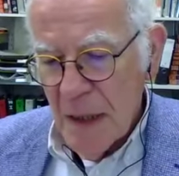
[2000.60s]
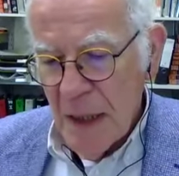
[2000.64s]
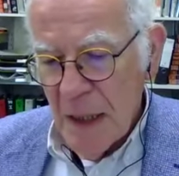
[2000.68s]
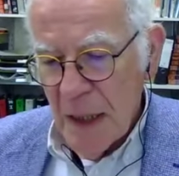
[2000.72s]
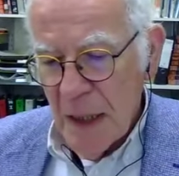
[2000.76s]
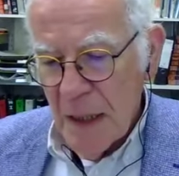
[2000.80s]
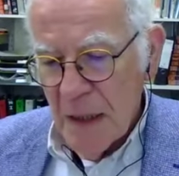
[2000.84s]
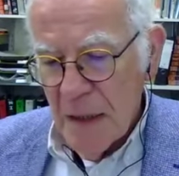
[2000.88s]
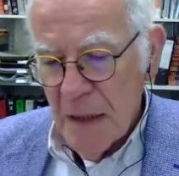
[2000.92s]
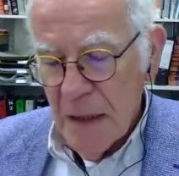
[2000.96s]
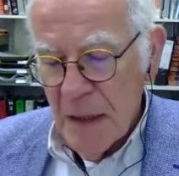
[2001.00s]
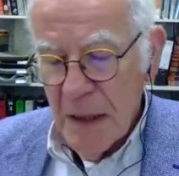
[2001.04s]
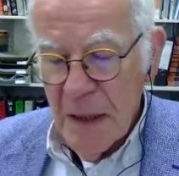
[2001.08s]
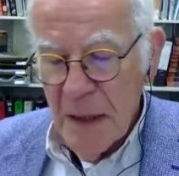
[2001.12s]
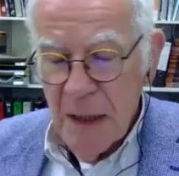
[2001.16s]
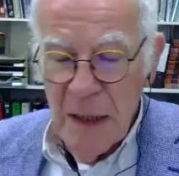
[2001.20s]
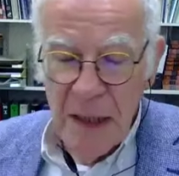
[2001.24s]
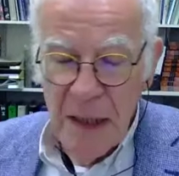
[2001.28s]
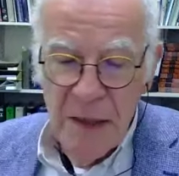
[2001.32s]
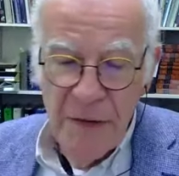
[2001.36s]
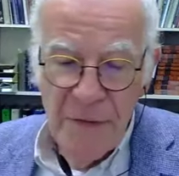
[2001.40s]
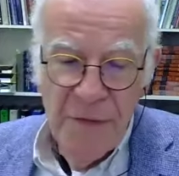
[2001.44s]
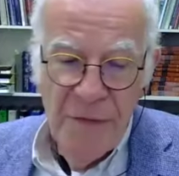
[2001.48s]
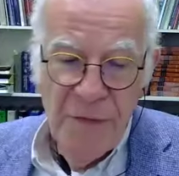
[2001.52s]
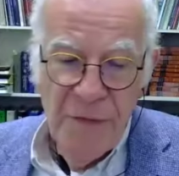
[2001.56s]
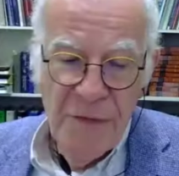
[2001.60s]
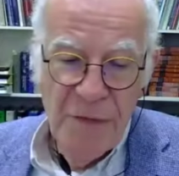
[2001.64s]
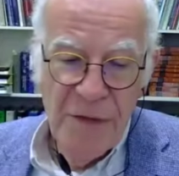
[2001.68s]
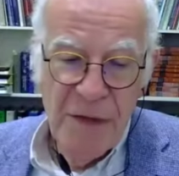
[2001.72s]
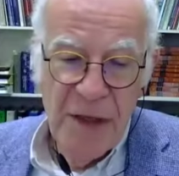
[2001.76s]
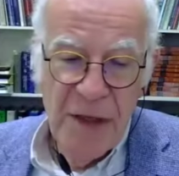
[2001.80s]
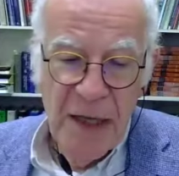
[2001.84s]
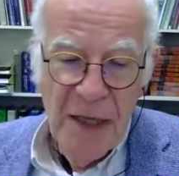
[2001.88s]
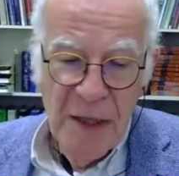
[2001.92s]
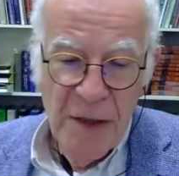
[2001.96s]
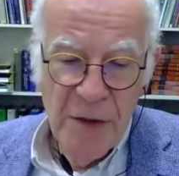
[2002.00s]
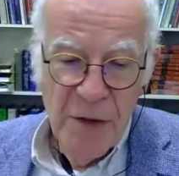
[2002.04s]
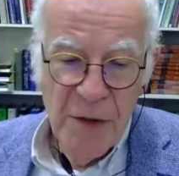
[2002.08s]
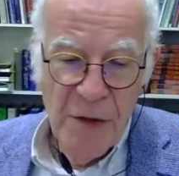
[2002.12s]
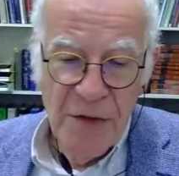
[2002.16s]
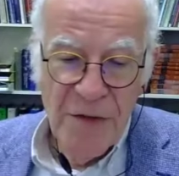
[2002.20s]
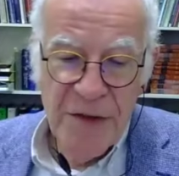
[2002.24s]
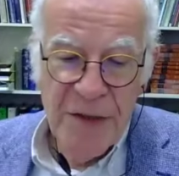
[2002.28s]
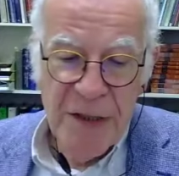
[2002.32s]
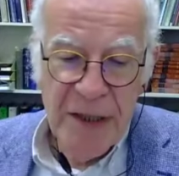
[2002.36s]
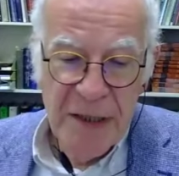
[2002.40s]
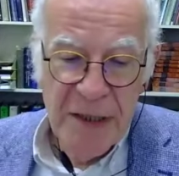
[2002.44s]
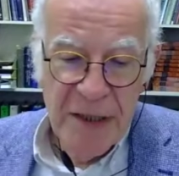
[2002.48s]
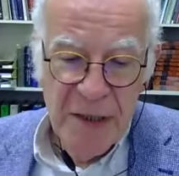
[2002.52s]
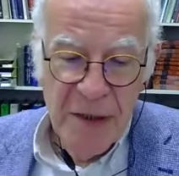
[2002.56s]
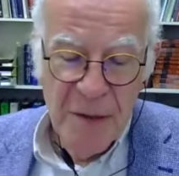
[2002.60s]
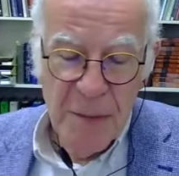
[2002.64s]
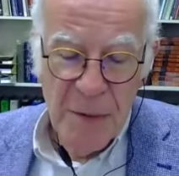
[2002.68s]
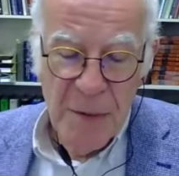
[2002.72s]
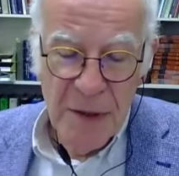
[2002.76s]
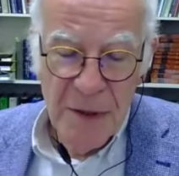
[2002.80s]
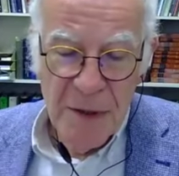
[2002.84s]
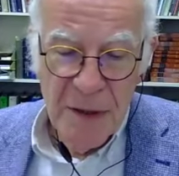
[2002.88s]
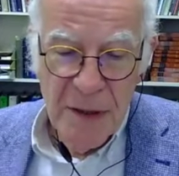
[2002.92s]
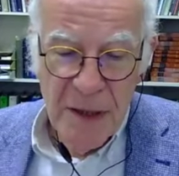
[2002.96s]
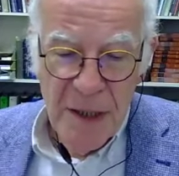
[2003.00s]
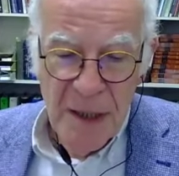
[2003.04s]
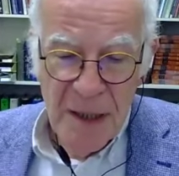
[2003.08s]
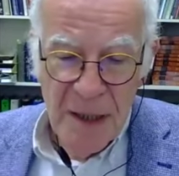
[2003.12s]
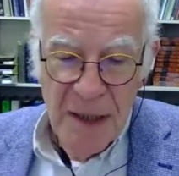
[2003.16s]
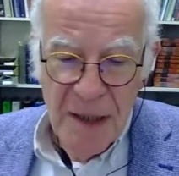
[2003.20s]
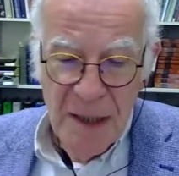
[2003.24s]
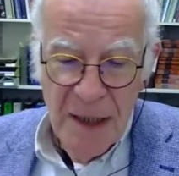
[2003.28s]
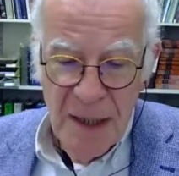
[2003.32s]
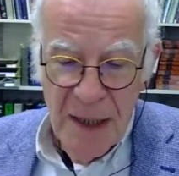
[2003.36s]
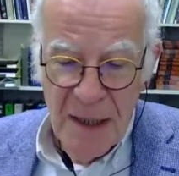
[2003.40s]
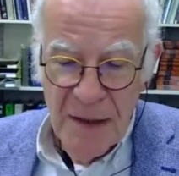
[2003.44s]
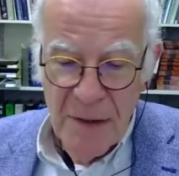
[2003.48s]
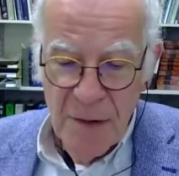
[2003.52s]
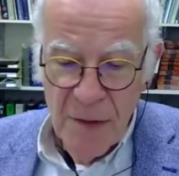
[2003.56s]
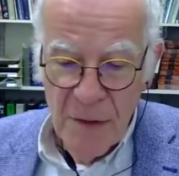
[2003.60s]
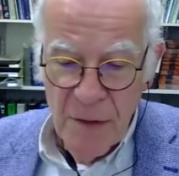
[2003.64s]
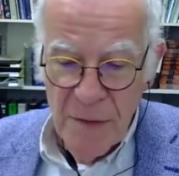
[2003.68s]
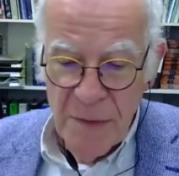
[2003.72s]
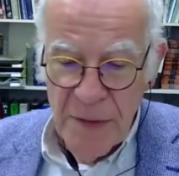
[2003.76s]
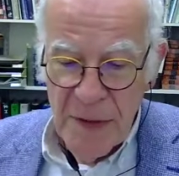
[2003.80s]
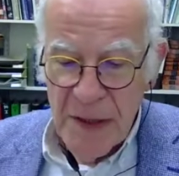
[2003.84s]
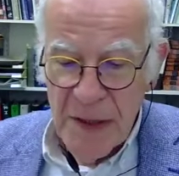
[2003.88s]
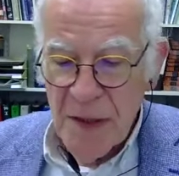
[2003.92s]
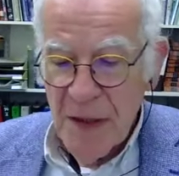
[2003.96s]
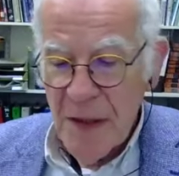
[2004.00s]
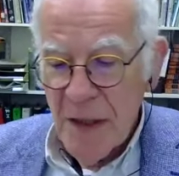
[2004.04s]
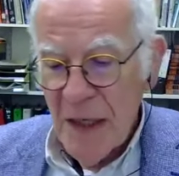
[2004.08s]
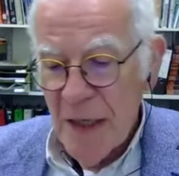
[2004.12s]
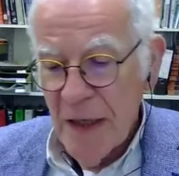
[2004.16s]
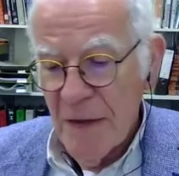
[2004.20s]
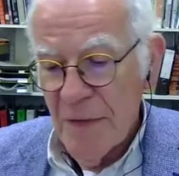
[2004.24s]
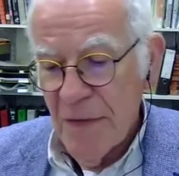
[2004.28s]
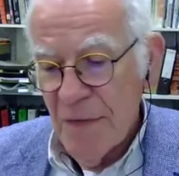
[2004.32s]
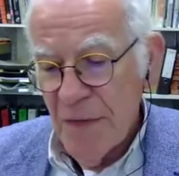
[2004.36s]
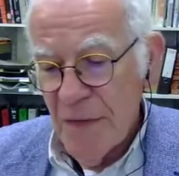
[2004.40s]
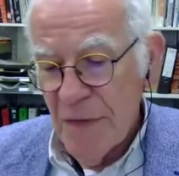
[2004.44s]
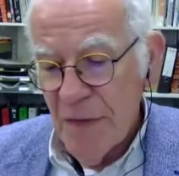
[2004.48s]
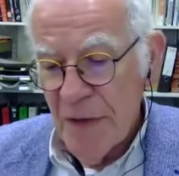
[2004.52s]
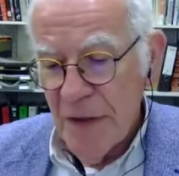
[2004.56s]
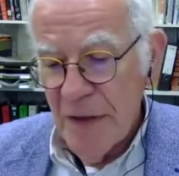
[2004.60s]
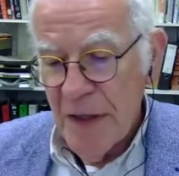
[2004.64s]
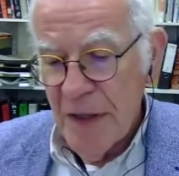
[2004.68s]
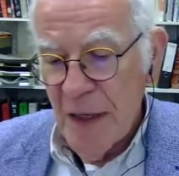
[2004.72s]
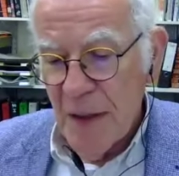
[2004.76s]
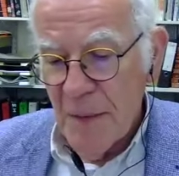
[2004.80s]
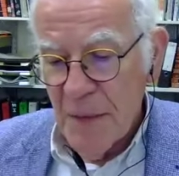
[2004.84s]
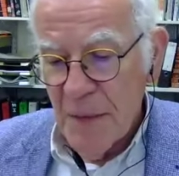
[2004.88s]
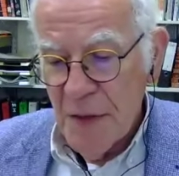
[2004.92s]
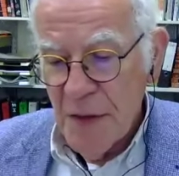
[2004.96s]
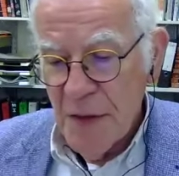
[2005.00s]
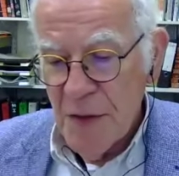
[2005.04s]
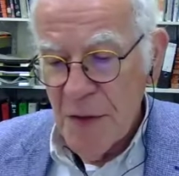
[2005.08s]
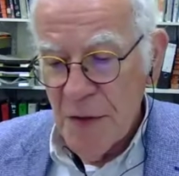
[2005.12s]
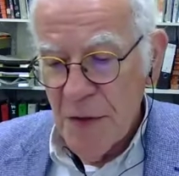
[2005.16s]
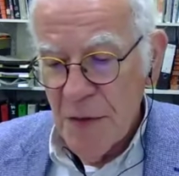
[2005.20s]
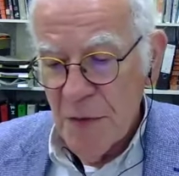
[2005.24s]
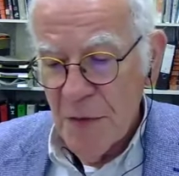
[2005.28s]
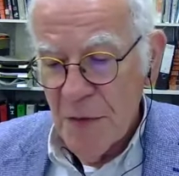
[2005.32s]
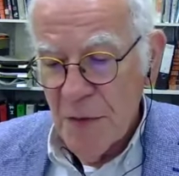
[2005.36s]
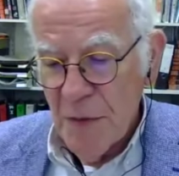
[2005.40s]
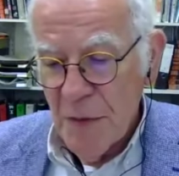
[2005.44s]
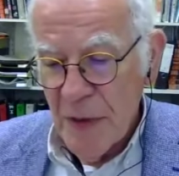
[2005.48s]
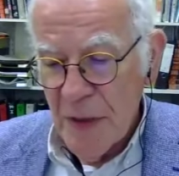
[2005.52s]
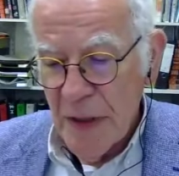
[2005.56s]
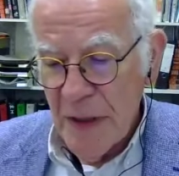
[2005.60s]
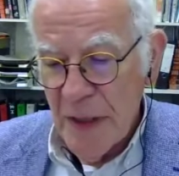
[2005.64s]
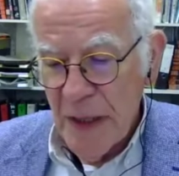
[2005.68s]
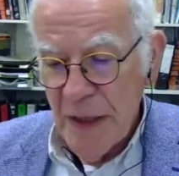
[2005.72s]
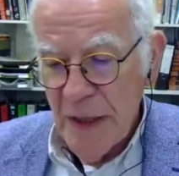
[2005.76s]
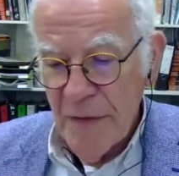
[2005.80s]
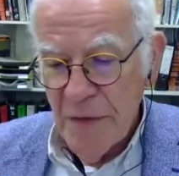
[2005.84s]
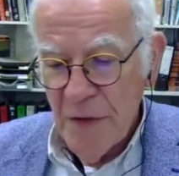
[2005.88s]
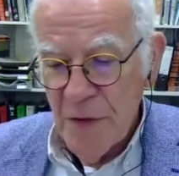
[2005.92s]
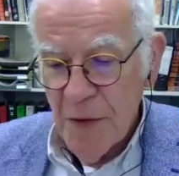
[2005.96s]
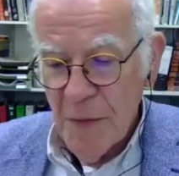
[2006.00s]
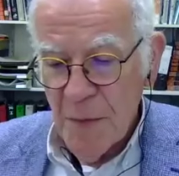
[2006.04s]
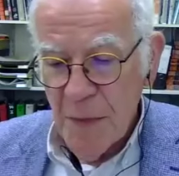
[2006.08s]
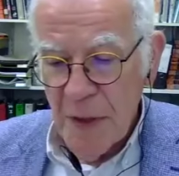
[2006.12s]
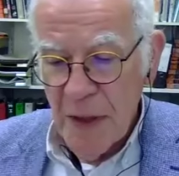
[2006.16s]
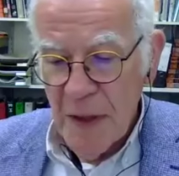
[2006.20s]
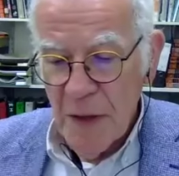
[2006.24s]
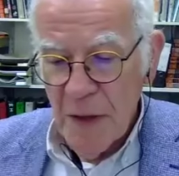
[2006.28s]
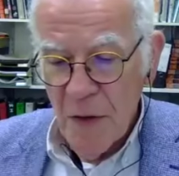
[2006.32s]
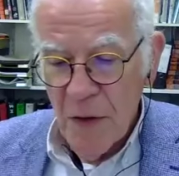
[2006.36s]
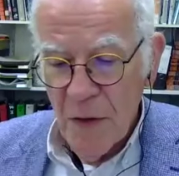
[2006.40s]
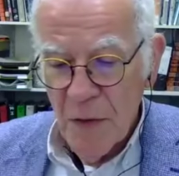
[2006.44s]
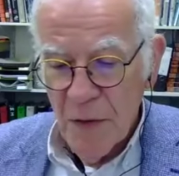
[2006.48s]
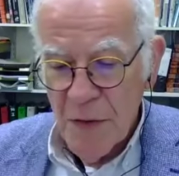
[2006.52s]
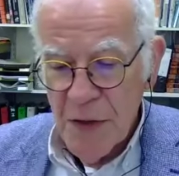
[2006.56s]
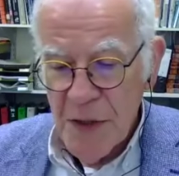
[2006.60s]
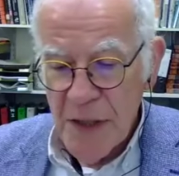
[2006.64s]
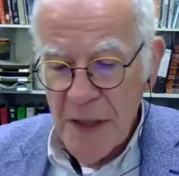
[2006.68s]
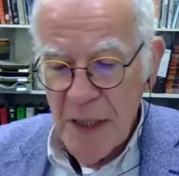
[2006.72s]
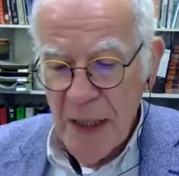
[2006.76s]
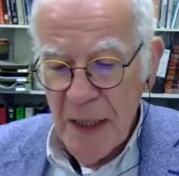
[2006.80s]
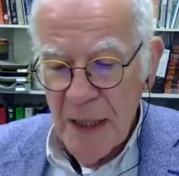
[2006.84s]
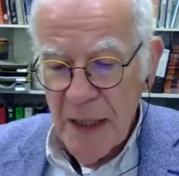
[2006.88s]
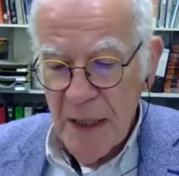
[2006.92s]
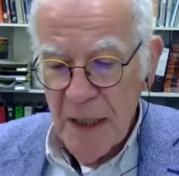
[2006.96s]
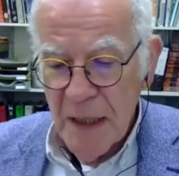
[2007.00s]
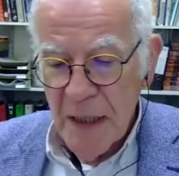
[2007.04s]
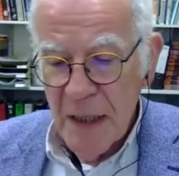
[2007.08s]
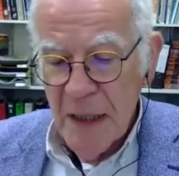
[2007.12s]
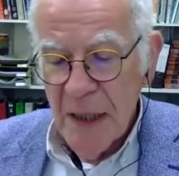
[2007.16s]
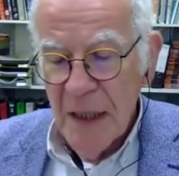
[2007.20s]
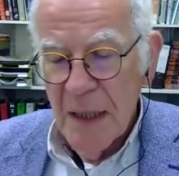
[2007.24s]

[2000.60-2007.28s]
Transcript: And if they are not treatable, and always give damage to have them in a long stay.